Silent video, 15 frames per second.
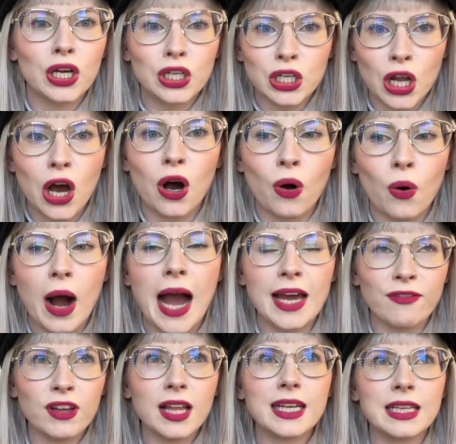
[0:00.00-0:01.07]
No. I
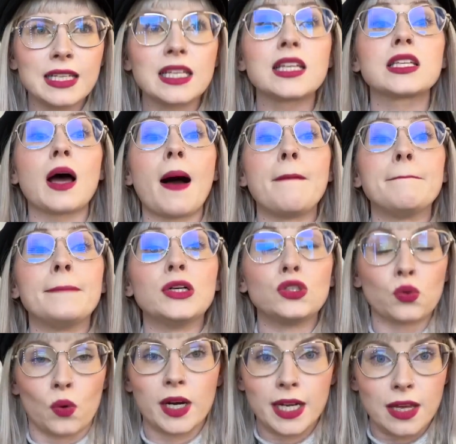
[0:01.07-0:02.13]
feel like this is
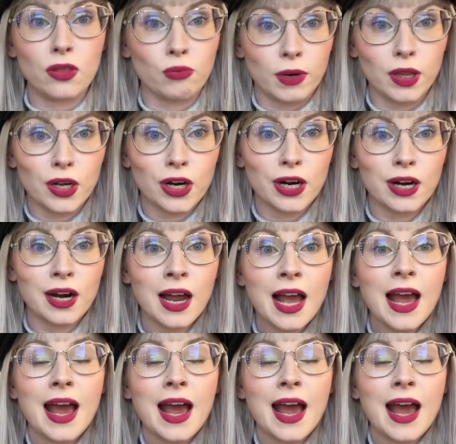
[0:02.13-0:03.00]
majority thriller.